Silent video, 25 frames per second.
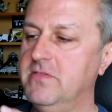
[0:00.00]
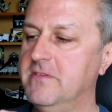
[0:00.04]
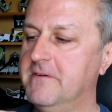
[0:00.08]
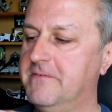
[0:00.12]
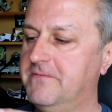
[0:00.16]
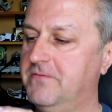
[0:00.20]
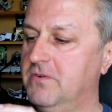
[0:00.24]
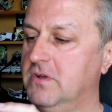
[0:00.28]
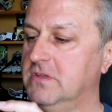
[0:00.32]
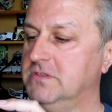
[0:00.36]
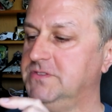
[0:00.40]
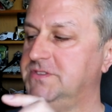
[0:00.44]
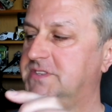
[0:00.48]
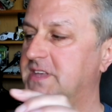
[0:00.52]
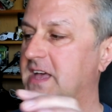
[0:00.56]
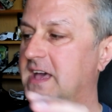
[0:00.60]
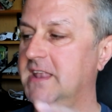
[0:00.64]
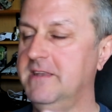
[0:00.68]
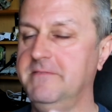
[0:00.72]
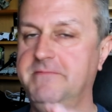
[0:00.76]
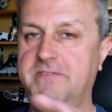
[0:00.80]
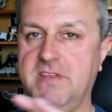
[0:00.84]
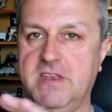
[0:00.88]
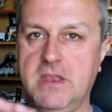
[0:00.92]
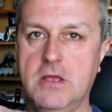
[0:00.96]
in the front
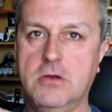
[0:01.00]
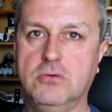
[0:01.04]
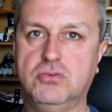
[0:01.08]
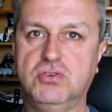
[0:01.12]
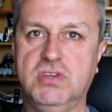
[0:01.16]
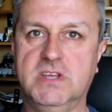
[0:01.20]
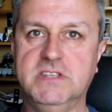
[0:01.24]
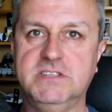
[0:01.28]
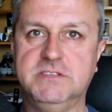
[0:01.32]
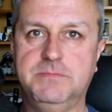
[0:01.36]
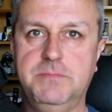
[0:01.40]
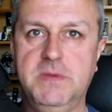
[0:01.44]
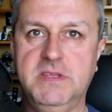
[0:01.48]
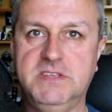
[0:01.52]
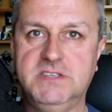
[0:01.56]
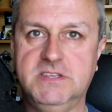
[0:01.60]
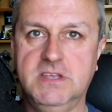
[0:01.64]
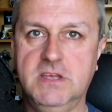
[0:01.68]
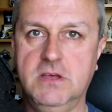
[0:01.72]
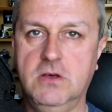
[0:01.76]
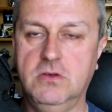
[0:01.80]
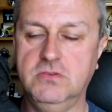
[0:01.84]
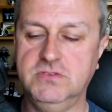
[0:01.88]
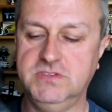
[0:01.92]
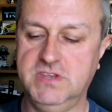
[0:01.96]
and a video
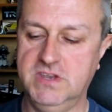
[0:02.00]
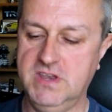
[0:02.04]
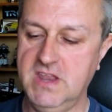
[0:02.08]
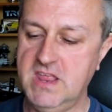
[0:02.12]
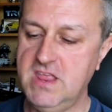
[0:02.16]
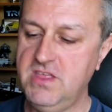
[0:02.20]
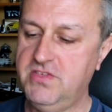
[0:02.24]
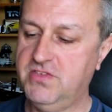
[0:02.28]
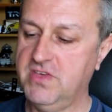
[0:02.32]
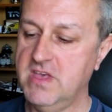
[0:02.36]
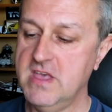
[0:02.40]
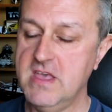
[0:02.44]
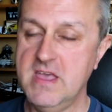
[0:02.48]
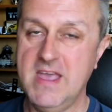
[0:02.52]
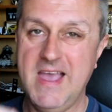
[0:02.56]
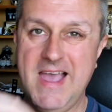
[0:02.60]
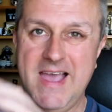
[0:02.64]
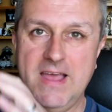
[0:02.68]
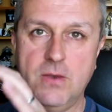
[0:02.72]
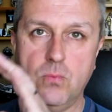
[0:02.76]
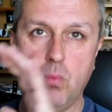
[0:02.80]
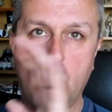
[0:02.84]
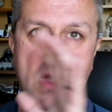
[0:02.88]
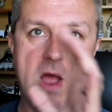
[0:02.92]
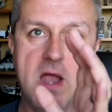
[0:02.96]
transmitter underneath
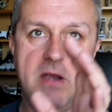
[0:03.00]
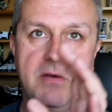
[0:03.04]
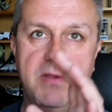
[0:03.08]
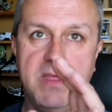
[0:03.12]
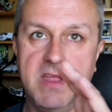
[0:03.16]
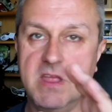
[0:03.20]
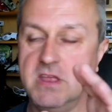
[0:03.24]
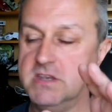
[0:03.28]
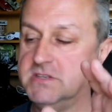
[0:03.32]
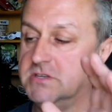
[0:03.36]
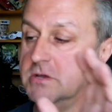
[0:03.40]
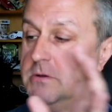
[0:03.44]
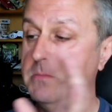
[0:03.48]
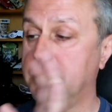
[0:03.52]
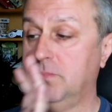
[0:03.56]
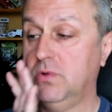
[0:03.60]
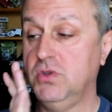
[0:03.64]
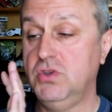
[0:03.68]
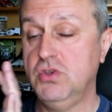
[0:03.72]
and wiring it up,